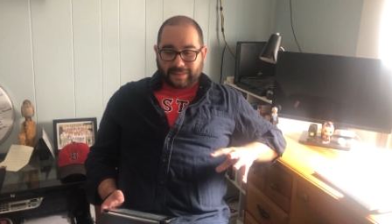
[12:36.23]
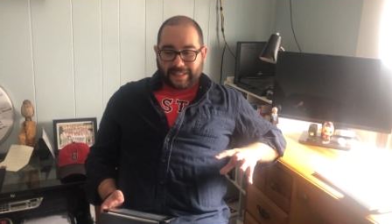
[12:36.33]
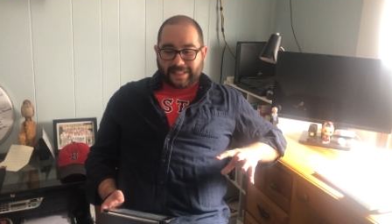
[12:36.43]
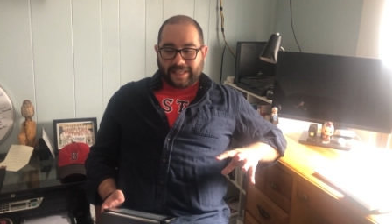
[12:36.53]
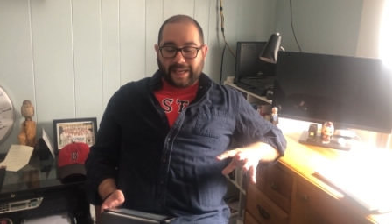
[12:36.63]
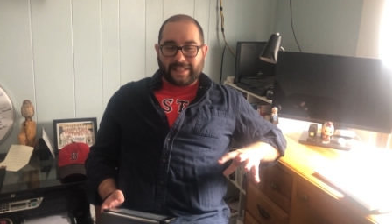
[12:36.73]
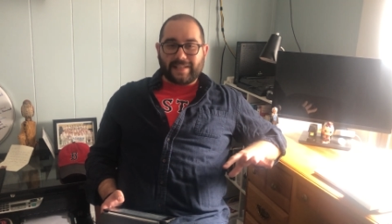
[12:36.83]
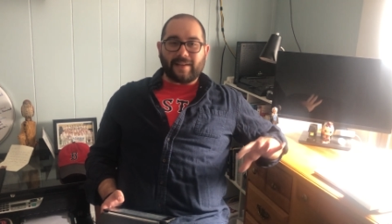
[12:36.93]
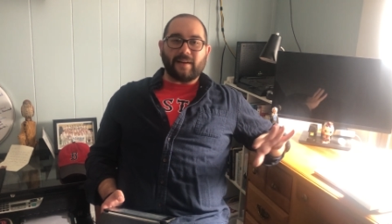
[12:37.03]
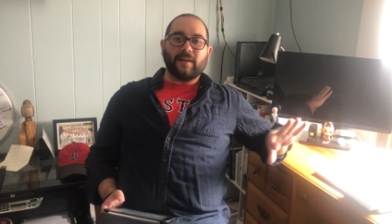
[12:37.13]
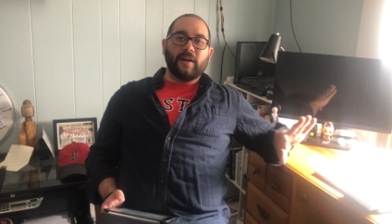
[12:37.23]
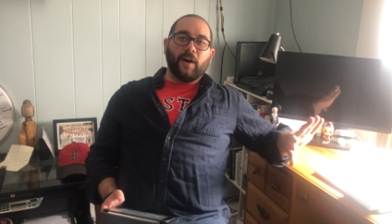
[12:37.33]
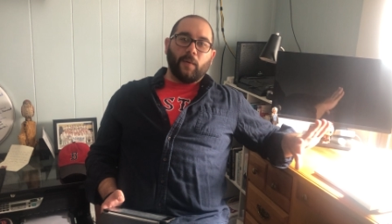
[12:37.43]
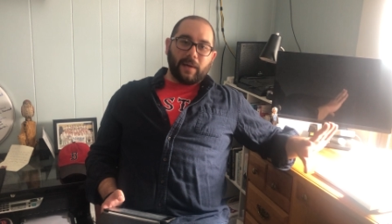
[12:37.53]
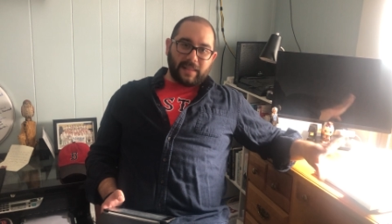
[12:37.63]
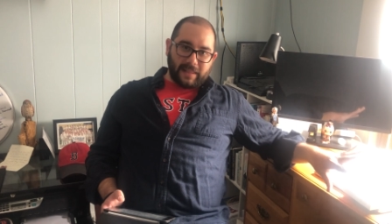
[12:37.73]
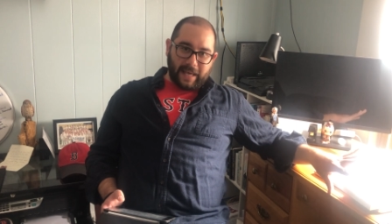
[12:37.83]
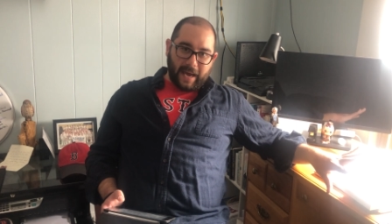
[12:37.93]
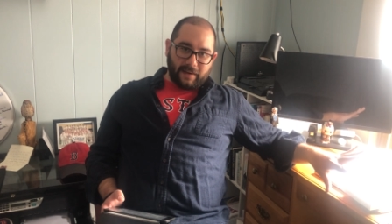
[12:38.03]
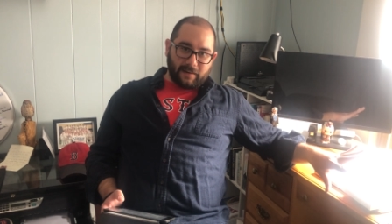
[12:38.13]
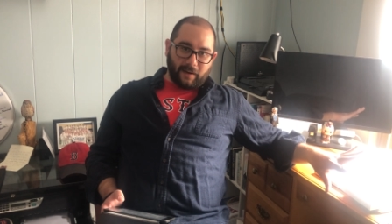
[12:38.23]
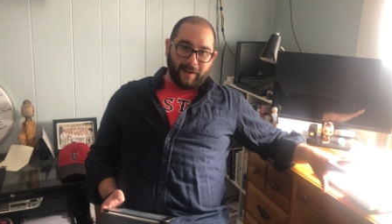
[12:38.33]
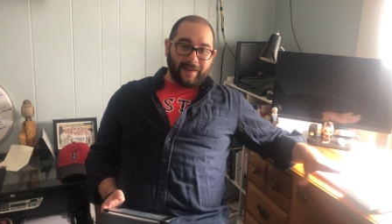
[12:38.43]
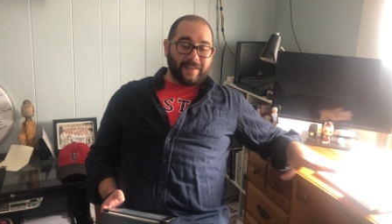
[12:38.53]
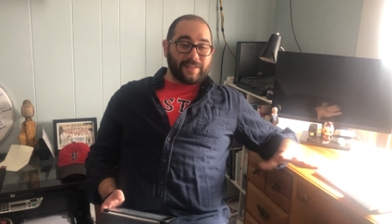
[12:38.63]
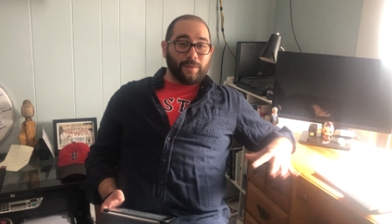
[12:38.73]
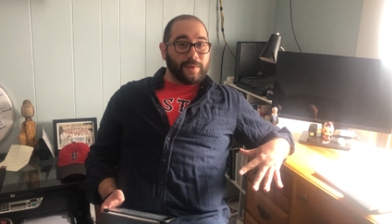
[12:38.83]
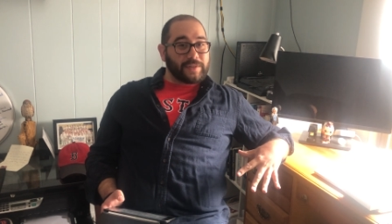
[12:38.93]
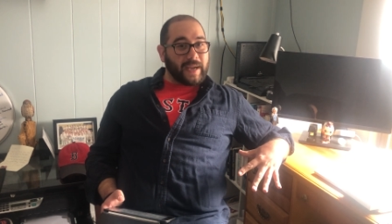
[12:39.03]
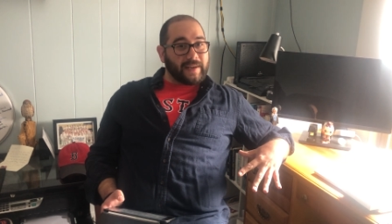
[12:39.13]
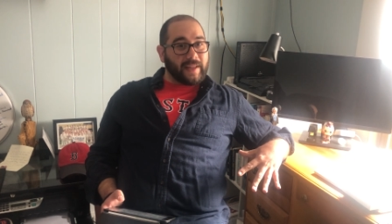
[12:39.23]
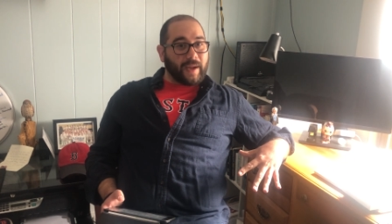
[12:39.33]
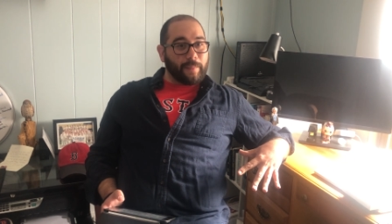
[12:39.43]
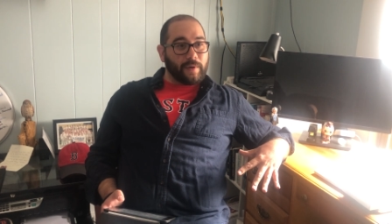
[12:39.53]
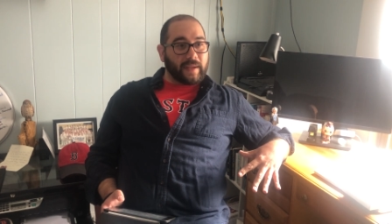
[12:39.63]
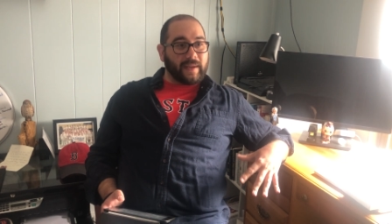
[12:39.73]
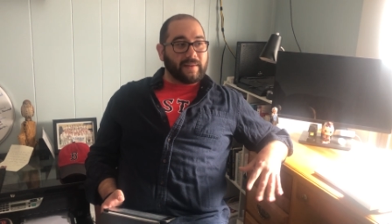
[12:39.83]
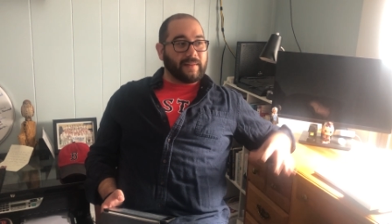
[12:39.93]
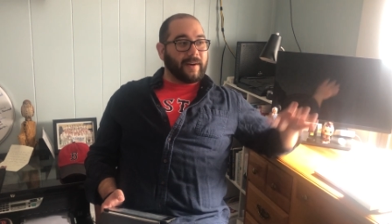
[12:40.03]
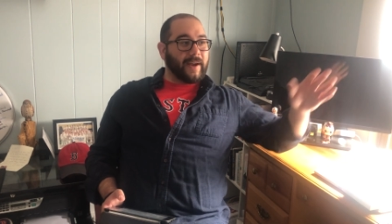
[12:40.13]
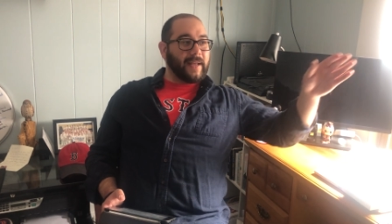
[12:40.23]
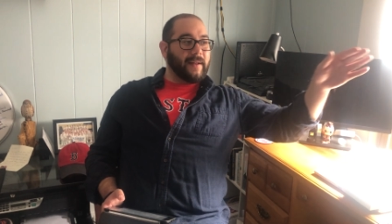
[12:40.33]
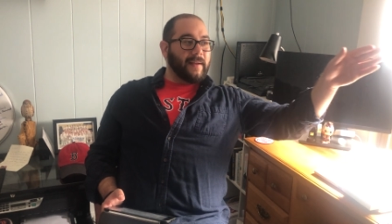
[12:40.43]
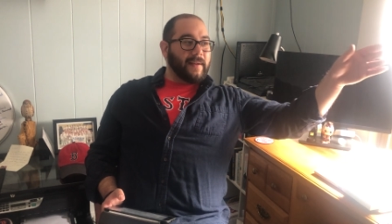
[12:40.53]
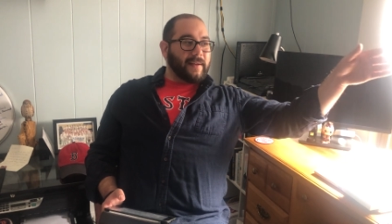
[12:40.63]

this idea with that. All right, and it's almost kind of like a bookend, all right?